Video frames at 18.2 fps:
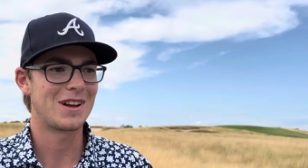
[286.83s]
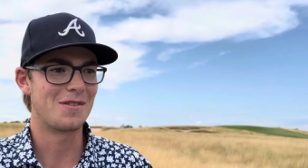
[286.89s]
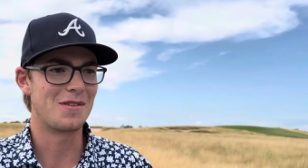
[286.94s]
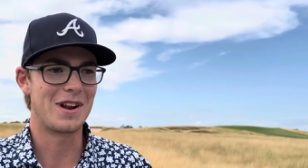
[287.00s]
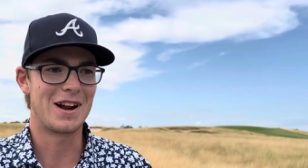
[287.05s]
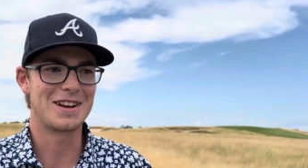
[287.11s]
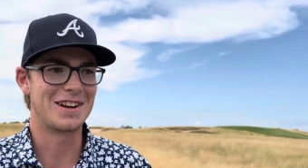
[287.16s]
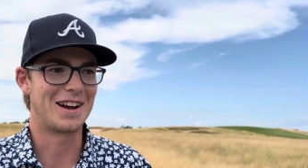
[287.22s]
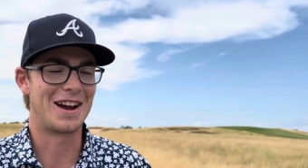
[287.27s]

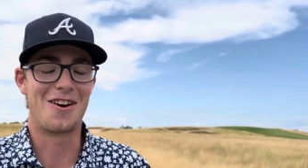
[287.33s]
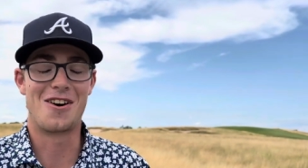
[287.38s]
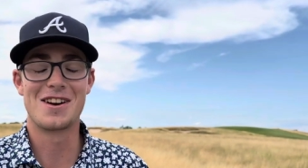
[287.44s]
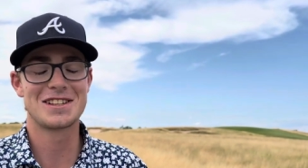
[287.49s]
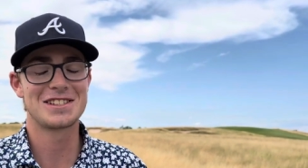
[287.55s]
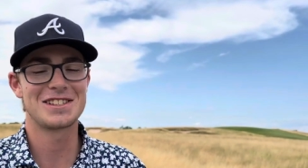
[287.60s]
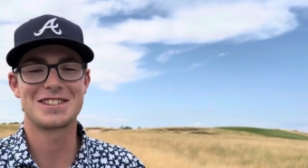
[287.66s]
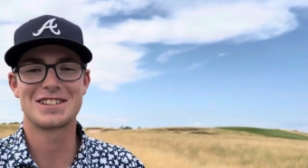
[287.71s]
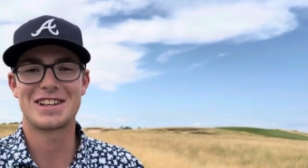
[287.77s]
I
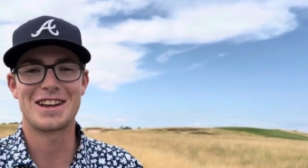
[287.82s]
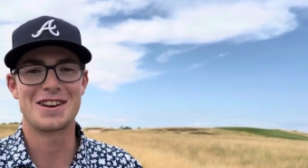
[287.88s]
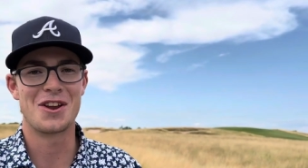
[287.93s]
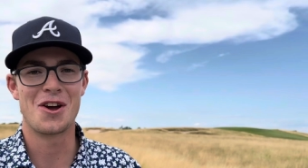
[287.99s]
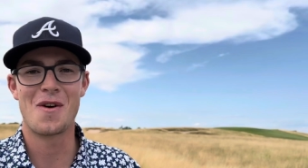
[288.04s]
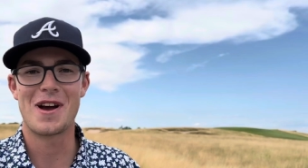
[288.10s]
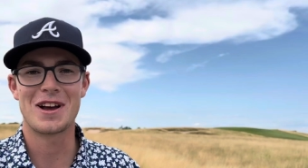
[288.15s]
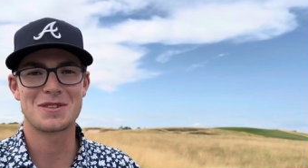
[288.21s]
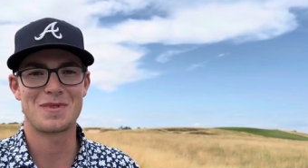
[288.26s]
honestly just had
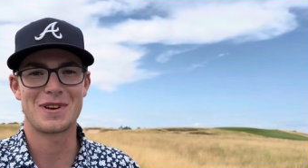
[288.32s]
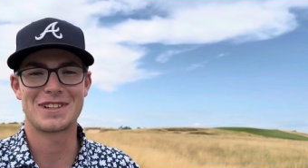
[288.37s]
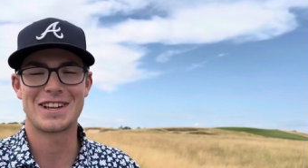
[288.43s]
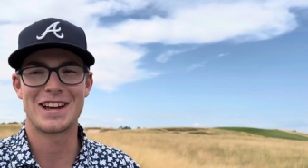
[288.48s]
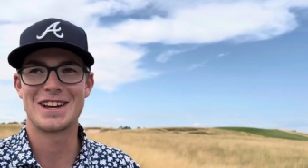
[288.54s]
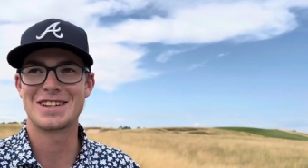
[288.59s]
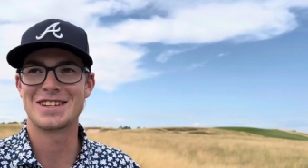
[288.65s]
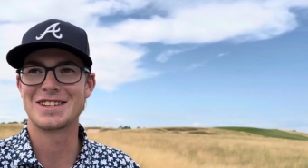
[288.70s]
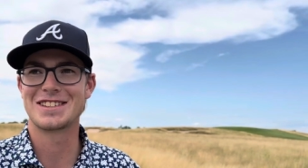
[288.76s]
no
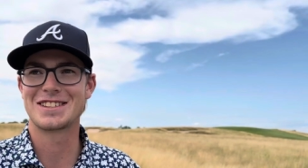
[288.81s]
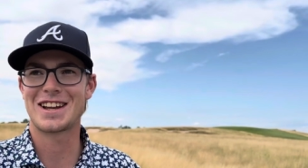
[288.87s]
expectations.